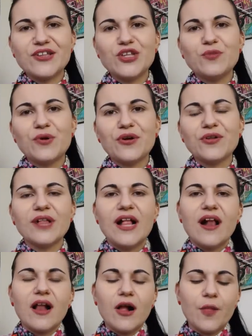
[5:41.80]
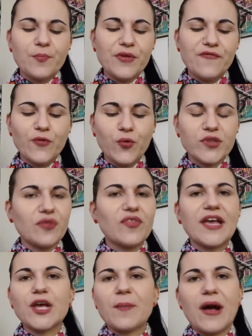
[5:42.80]
you will be forced to
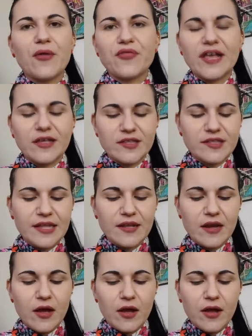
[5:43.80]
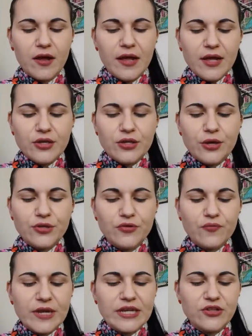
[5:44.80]
think about things that, you know, you
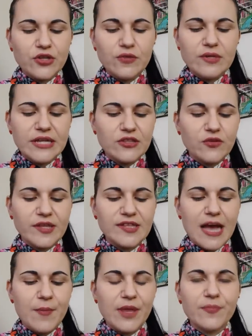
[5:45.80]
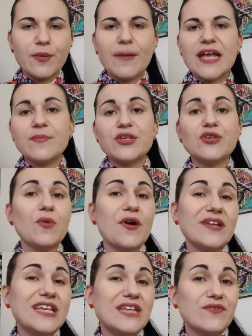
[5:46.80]
really do need to examine, but maybe you
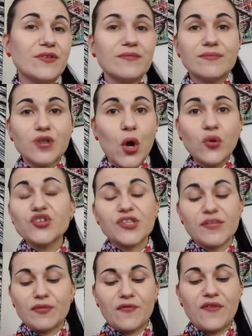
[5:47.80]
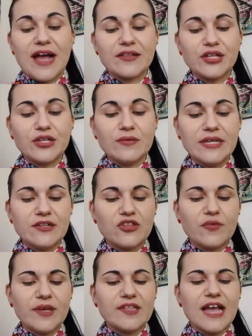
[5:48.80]
weren't even conscious of the fact that you needed
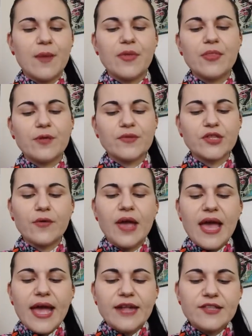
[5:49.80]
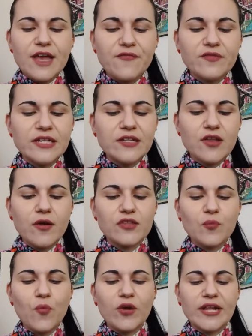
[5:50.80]
to examine them. So it definitely does
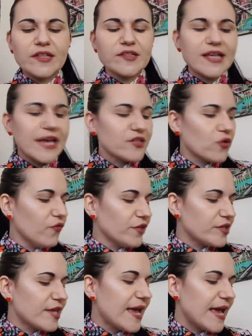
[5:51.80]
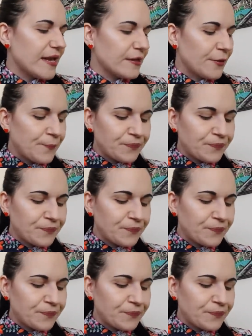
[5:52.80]
what it says on the tin,